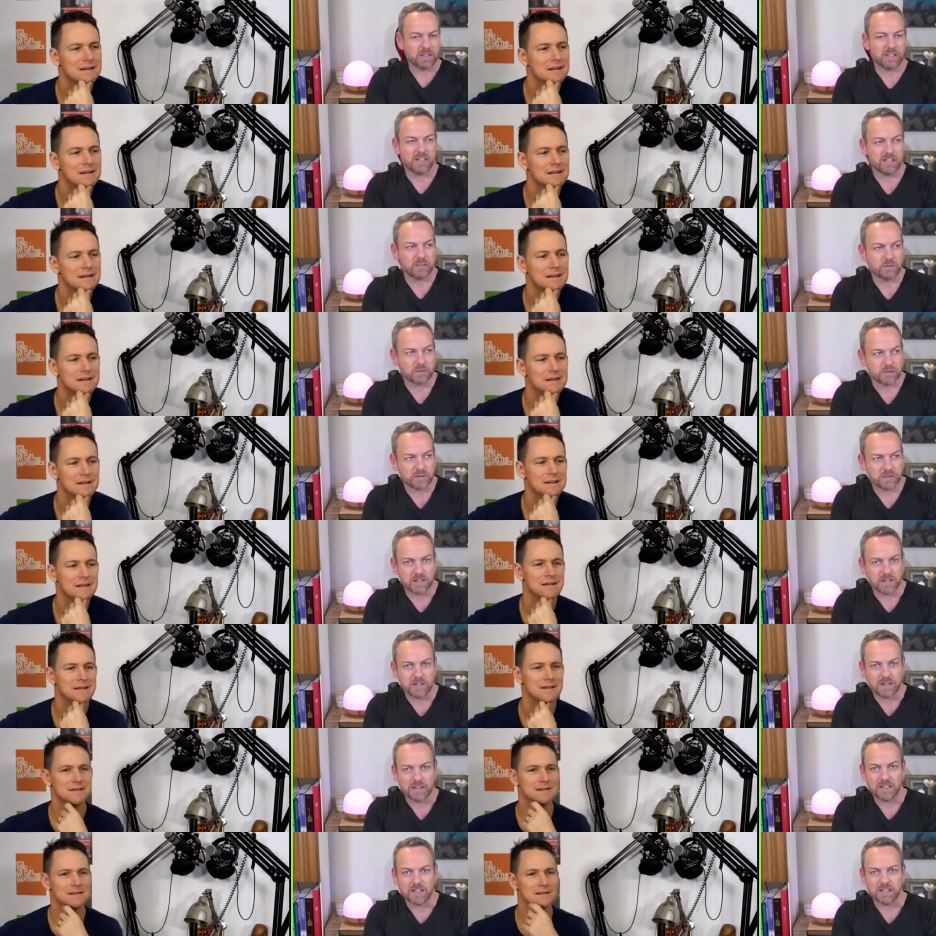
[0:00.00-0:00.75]

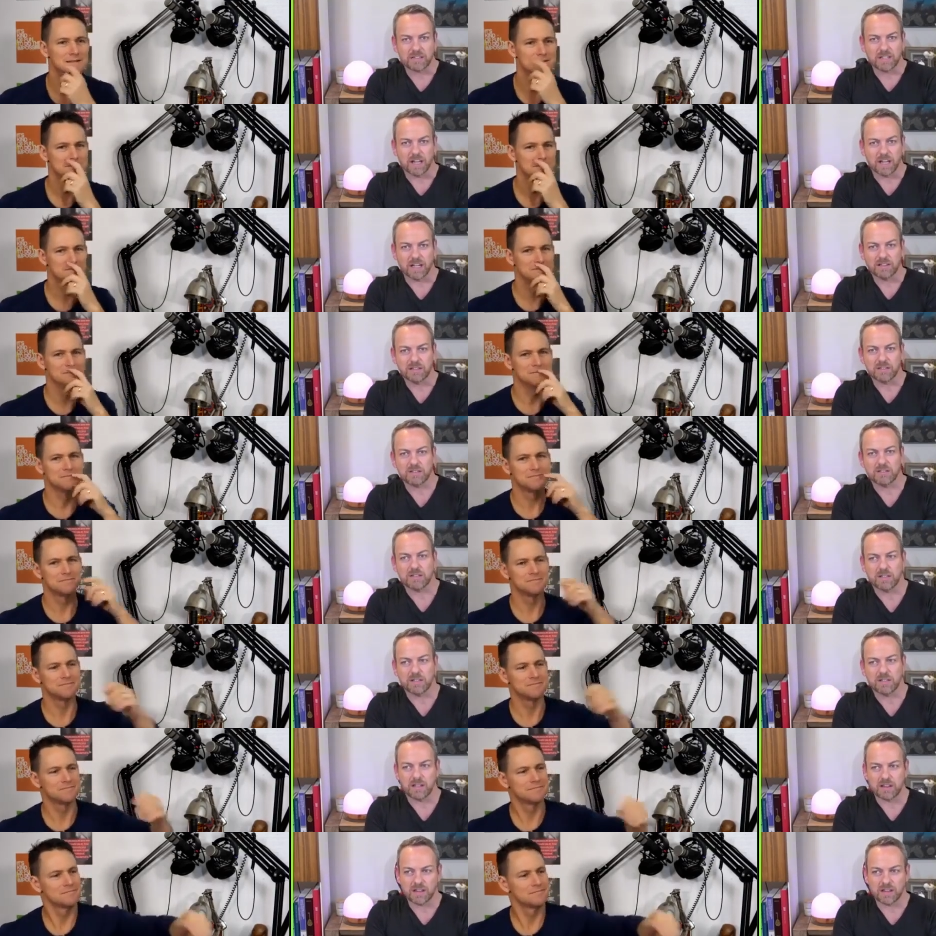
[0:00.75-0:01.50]
Speaker 1: interesting thing, Jace, is
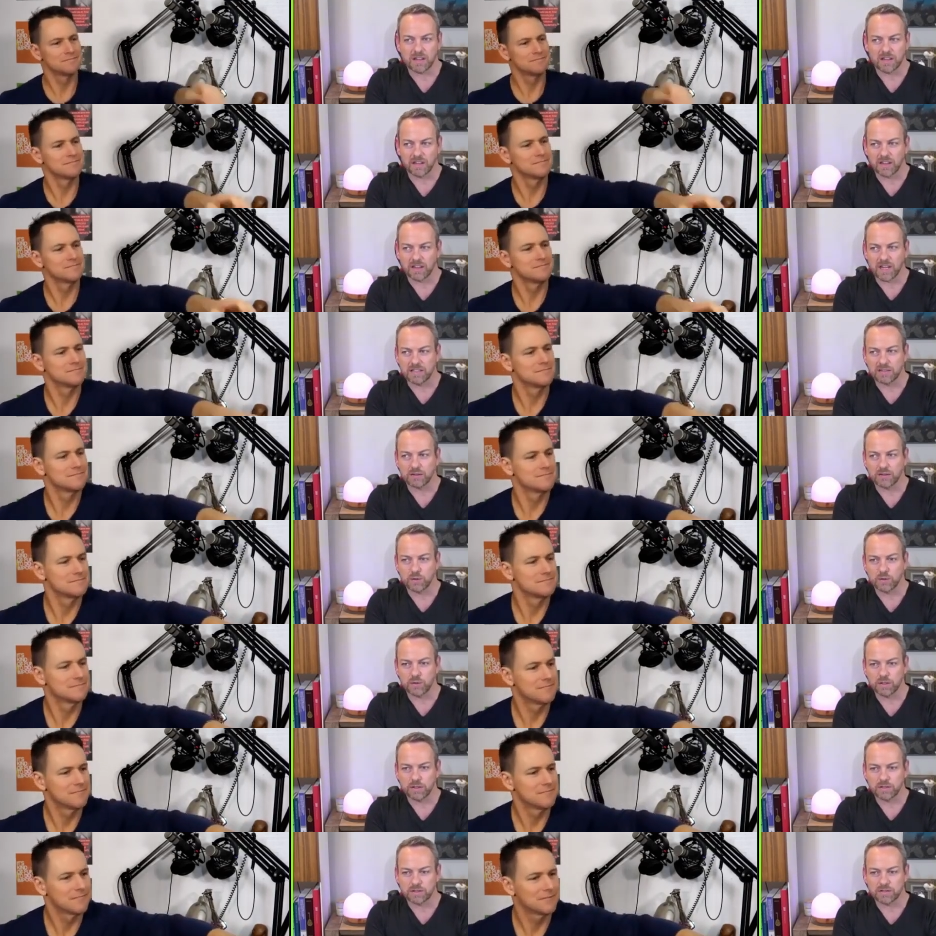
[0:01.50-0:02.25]
that they
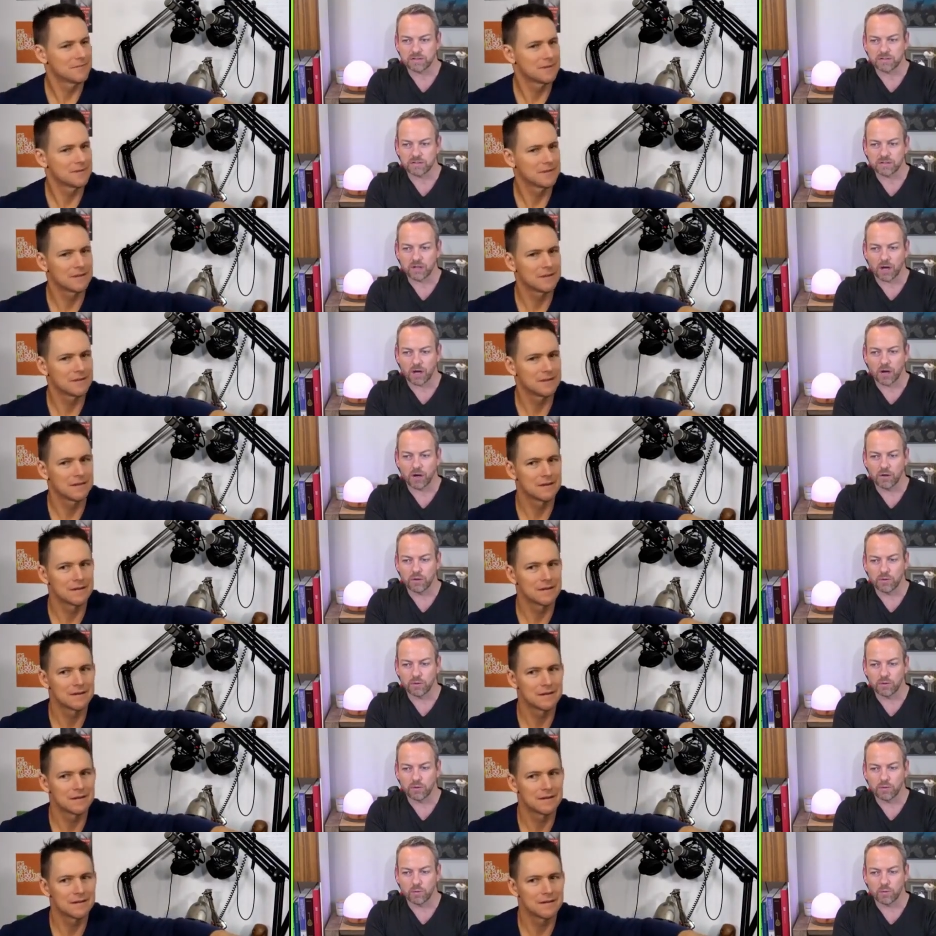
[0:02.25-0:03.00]
took it
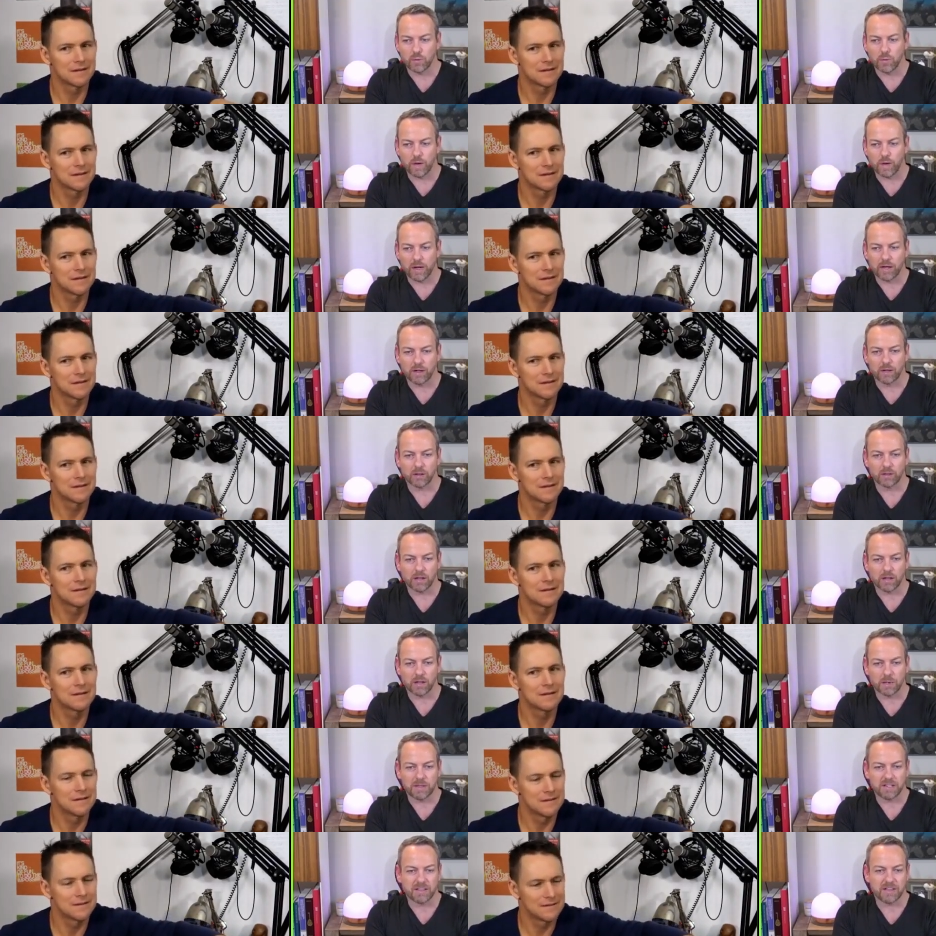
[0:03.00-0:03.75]
so well.
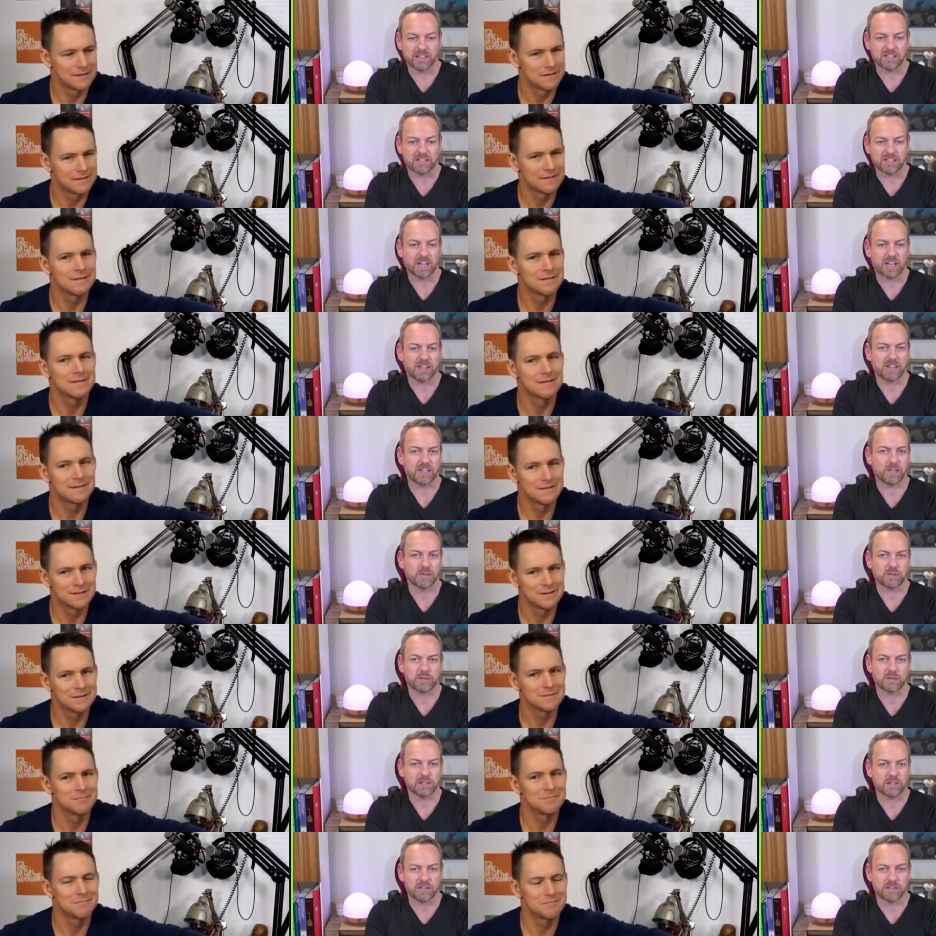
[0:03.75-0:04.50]
I mean, there's nothing
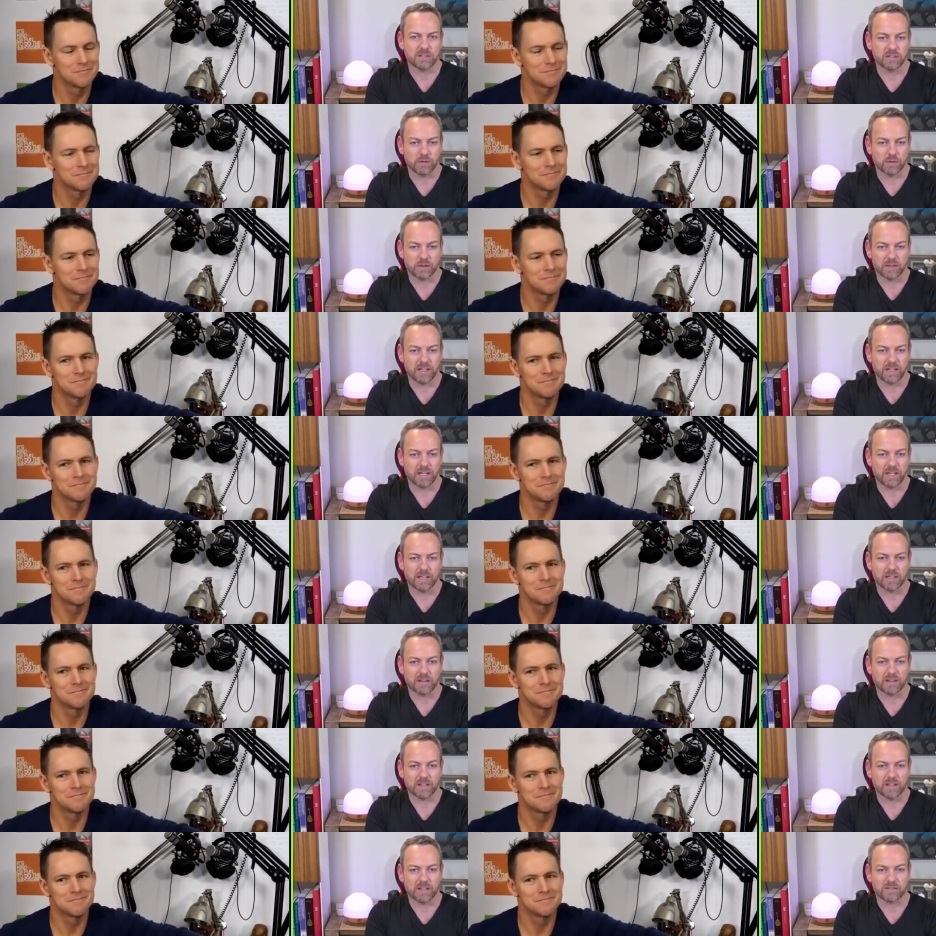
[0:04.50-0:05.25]
else you can do, and they're
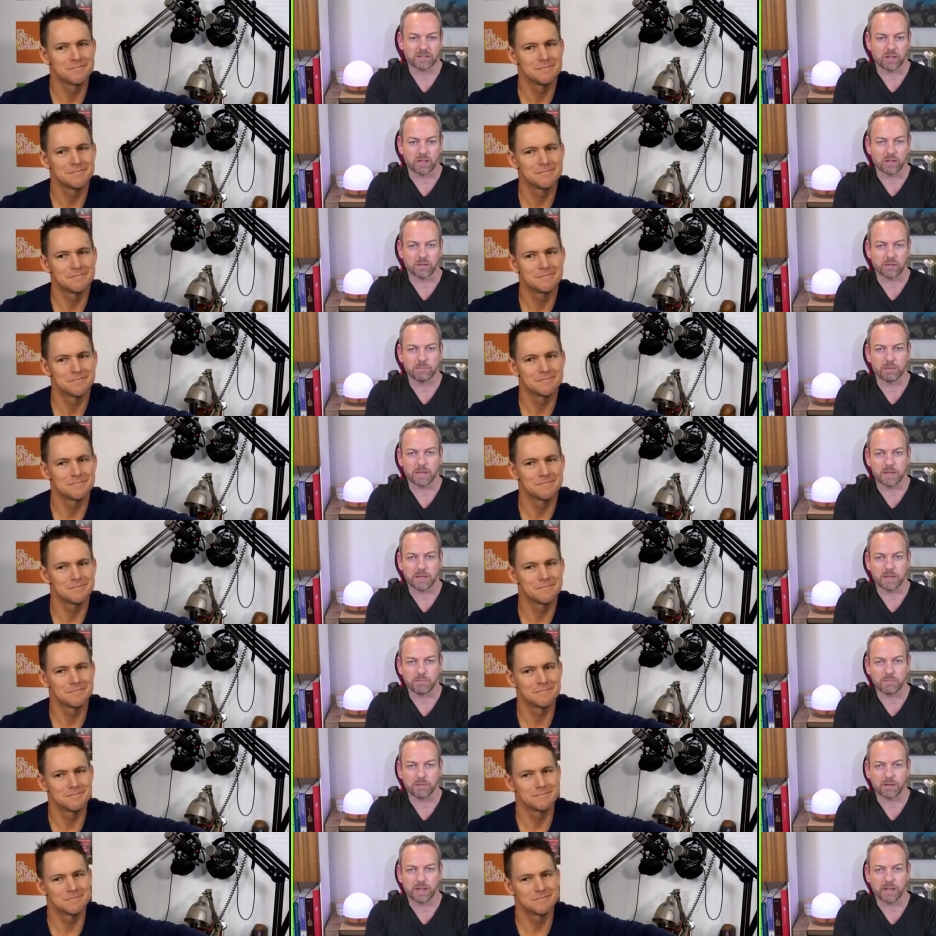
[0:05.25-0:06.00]
they're solid
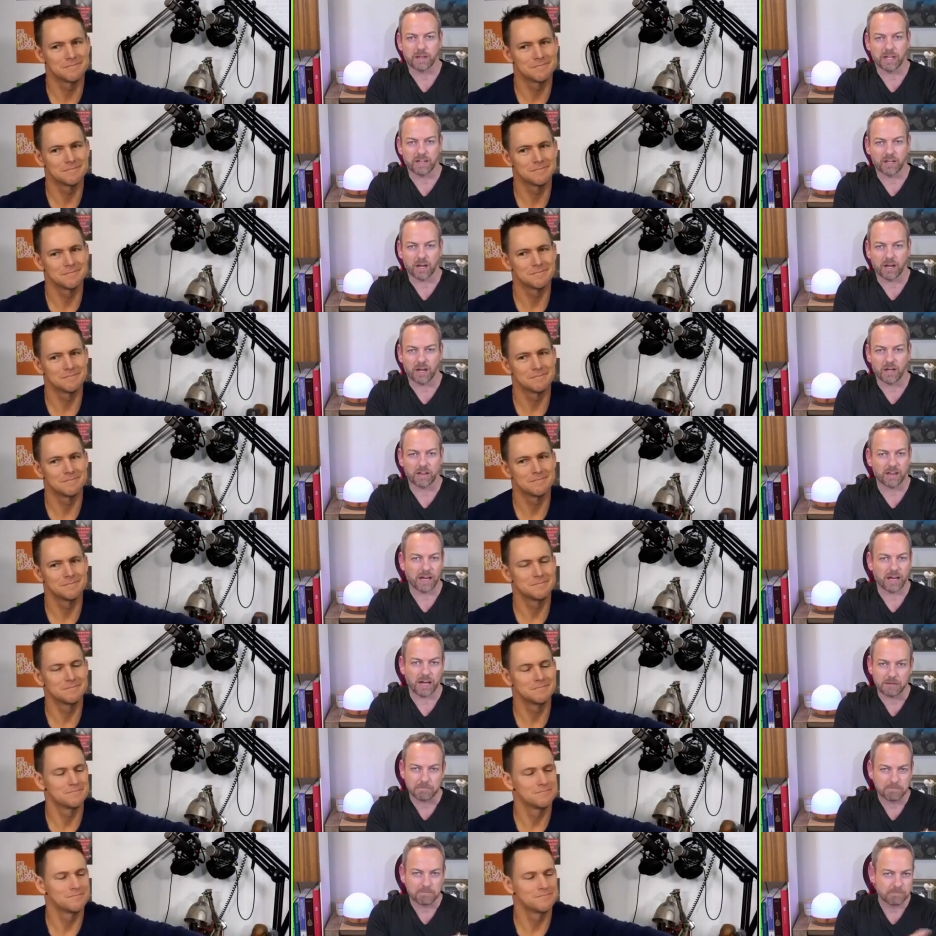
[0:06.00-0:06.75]
people. They know that,